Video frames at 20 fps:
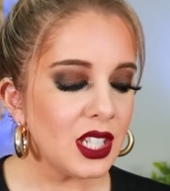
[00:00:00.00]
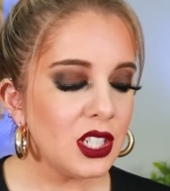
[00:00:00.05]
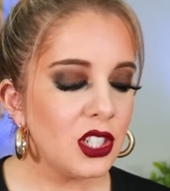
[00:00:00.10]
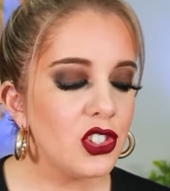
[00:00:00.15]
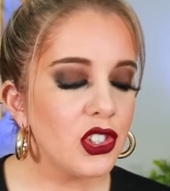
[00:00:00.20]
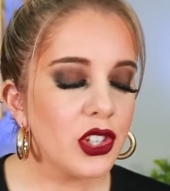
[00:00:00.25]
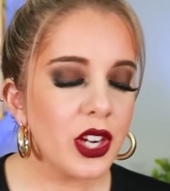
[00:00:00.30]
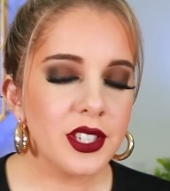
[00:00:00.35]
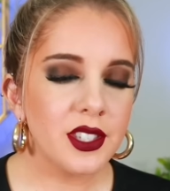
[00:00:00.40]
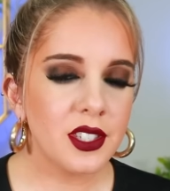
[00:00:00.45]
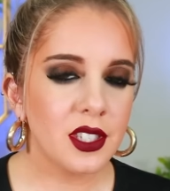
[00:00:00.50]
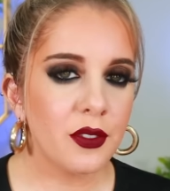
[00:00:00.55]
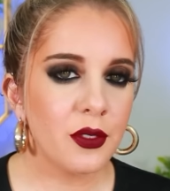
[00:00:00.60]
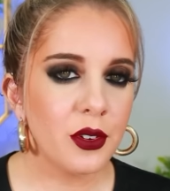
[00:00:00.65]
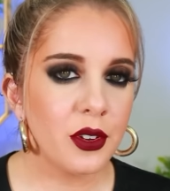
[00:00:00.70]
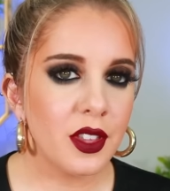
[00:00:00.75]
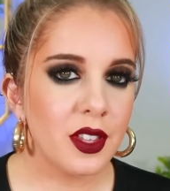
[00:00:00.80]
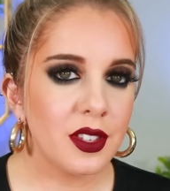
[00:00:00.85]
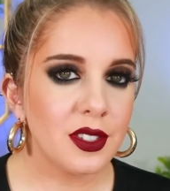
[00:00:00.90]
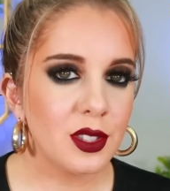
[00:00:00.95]
did you guys
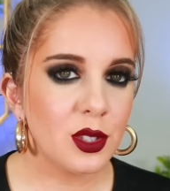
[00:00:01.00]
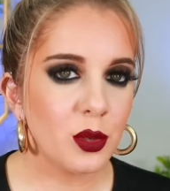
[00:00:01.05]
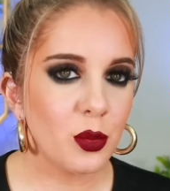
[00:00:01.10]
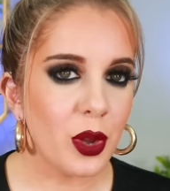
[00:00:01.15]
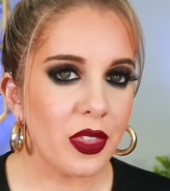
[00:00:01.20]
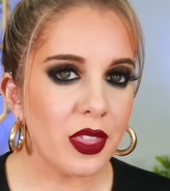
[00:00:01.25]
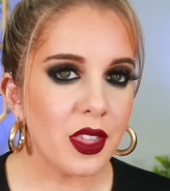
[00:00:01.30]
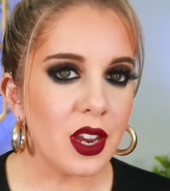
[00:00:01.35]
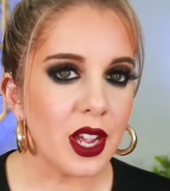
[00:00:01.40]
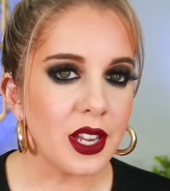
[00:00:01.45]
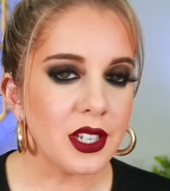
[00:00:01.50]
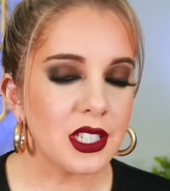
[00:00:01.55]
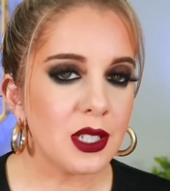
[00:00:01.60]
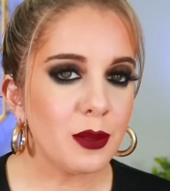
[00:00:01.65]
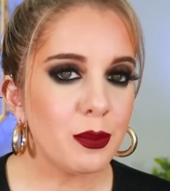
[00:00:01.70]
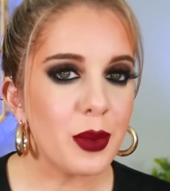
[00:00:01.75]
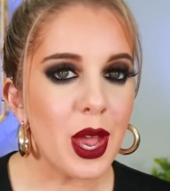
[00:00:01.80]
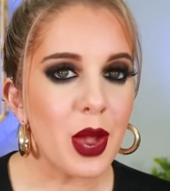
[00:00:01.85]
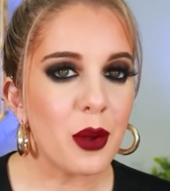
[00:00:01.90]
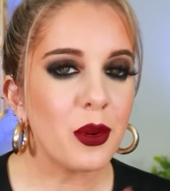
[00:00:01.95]
suffer this the way that I
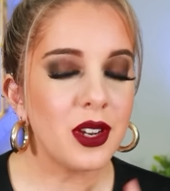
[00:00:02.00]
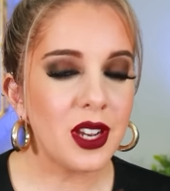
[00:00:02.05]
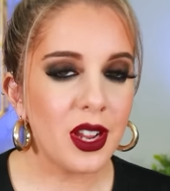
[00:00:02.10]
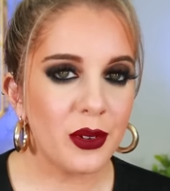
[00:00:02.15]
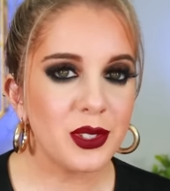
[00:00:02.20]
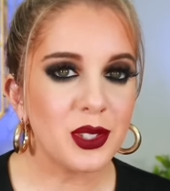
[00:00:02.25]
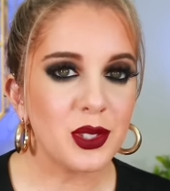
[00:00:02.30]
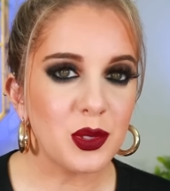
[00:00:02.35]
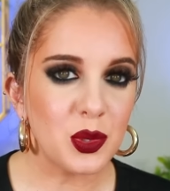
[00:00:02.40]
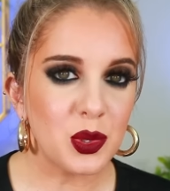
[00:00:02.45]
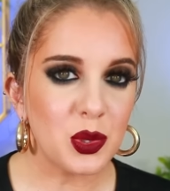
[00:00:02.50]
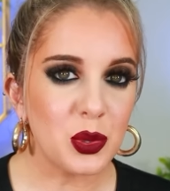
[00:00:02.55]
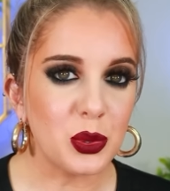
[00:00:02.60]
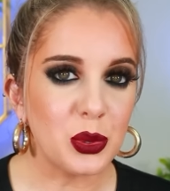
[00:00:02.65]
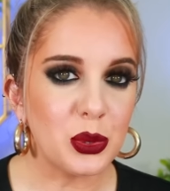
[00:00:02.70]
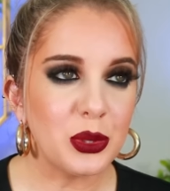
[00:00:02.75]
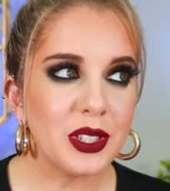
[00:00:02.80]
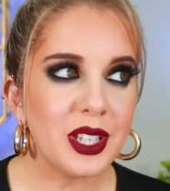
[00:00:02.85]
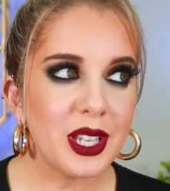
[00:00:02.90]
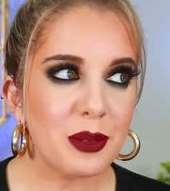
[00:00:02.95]
did back when I was in
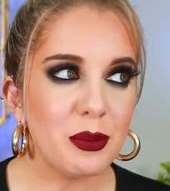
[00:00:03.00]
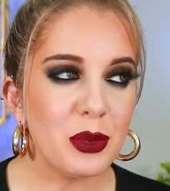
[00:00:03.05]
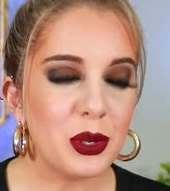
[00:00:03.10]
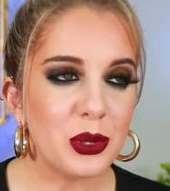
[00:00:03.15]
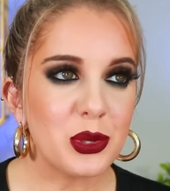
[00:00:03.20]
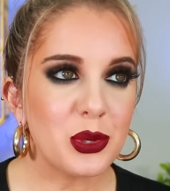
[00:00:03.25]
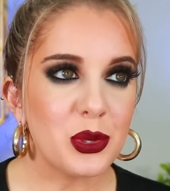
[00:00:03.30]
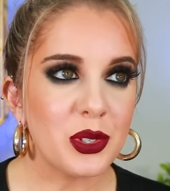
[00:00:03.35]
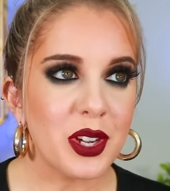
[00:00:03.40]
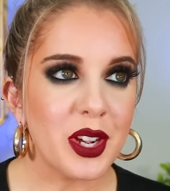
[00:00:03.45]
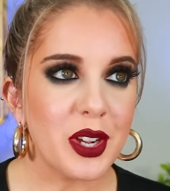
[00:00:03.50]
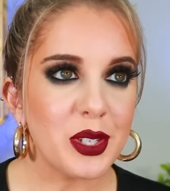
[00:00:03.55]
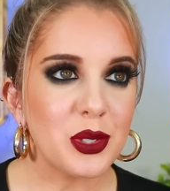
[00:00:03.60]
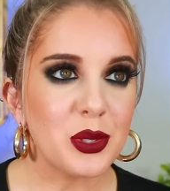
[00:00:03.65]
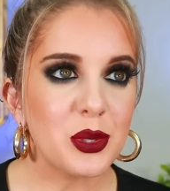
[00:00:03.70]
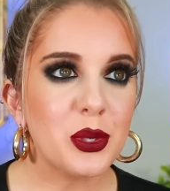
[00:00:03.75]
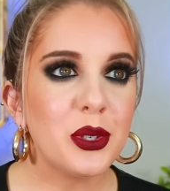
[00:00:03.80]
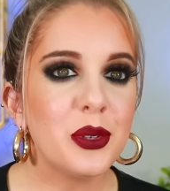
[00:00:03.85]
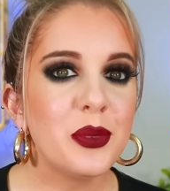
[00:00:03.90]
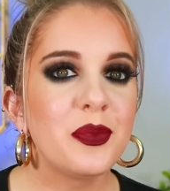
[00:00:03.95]
school, like middle school and high
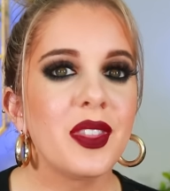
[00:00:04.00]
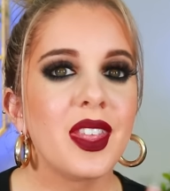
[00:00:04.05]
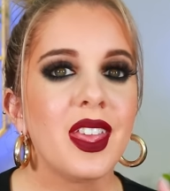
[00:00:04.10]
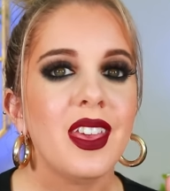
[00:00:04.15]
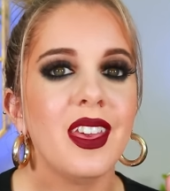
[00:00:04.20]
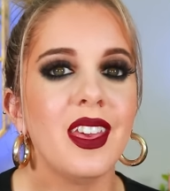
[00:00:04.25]
school?